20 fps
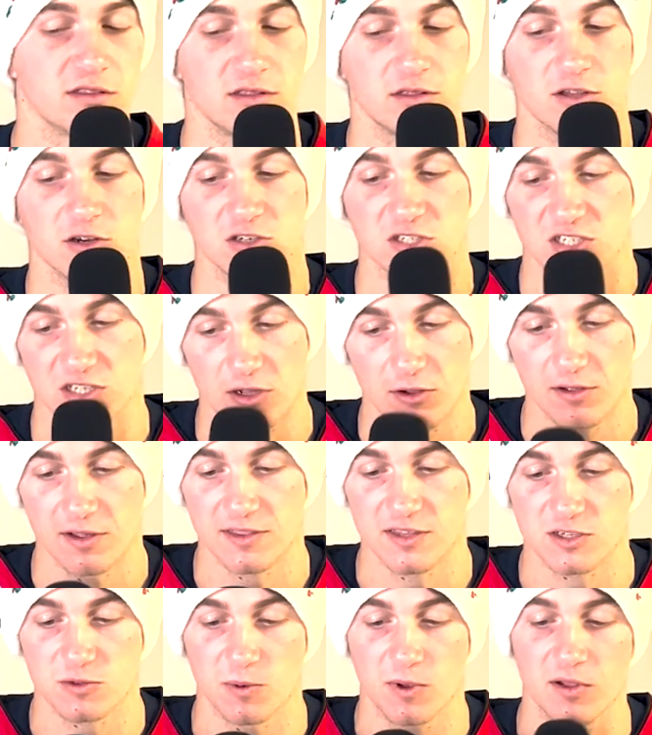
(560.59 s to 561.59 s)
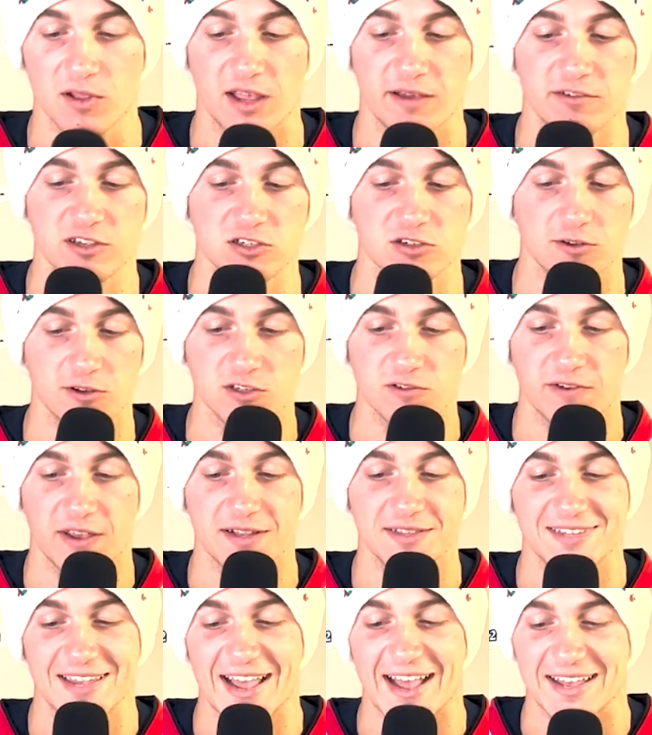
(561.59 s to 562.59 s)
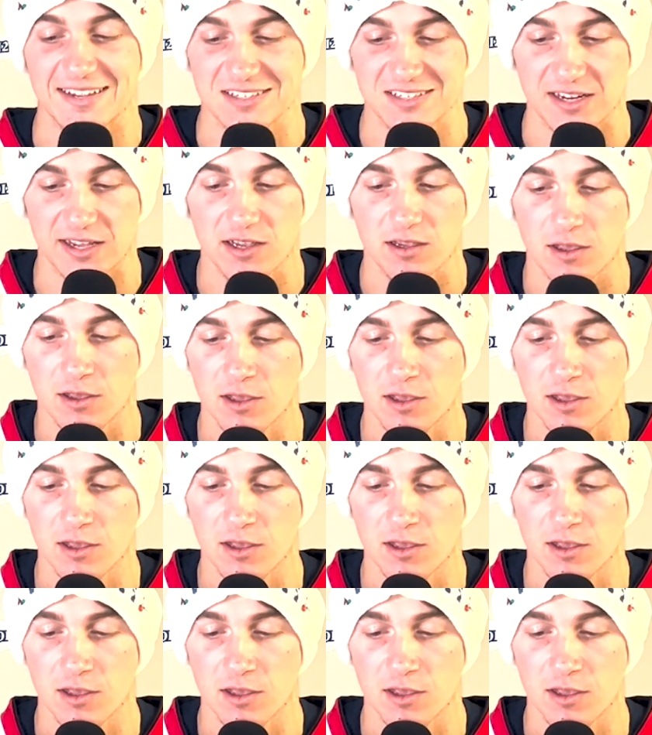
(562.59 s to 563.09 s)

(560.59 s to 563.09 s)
They're still in this. Will Levis looks fantastic.